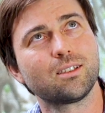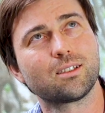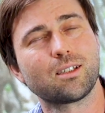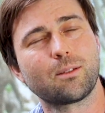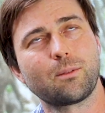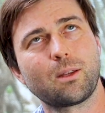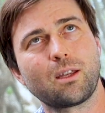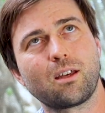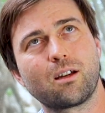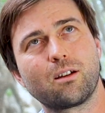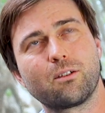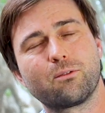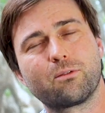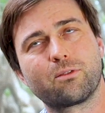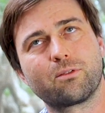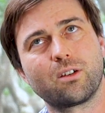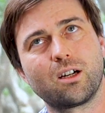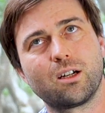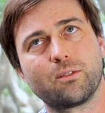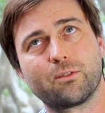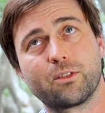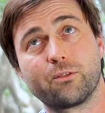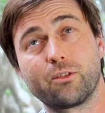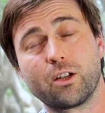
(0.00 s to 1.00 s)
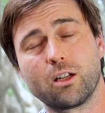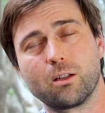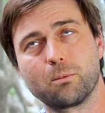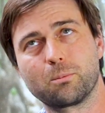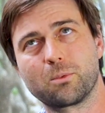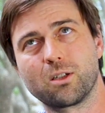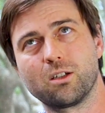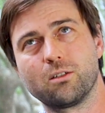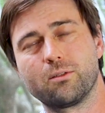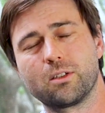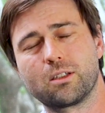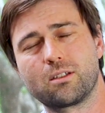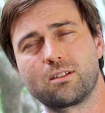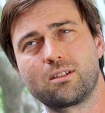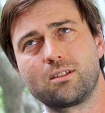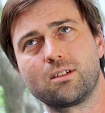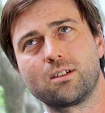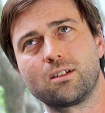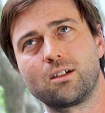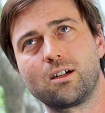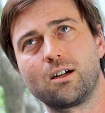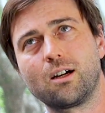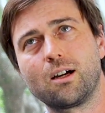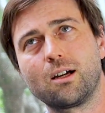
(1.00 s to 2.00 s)
it's something I've developed over
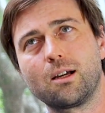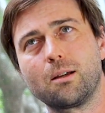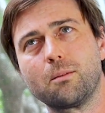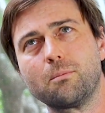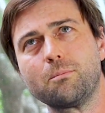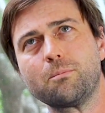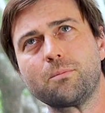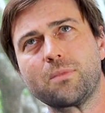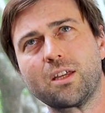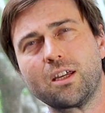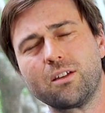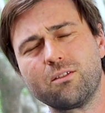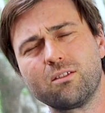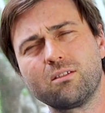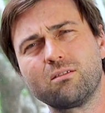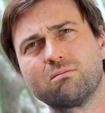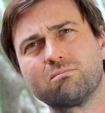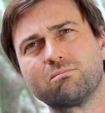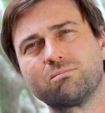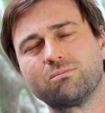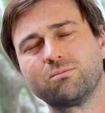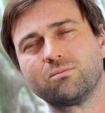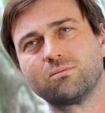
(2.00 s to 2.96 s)
time, even